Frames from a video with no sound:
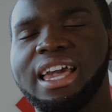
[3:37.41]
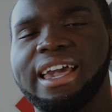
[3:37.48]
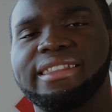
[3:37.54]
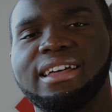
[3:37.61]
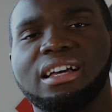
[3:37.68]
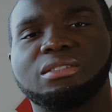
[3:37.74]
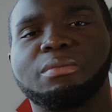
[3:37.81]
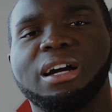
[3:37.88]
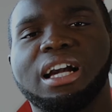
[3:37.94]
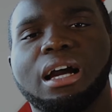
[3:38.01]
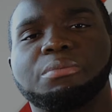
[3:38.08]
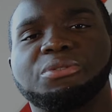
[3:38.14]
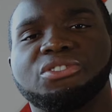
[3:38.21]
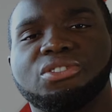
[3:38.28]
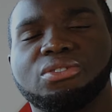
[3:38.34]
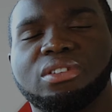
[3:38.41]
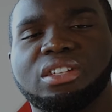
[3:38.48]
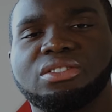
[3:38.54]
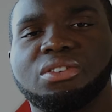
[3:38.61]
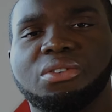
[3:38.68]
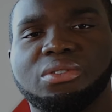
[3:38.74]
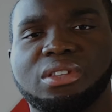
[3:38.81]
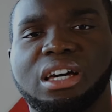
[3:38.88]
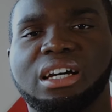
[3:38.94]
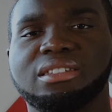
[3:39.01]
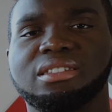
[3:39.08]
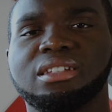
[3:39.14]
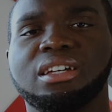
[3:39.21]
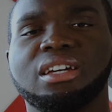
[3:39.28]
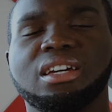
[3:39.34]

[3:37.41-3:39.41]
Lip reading: and that's my capital and all that,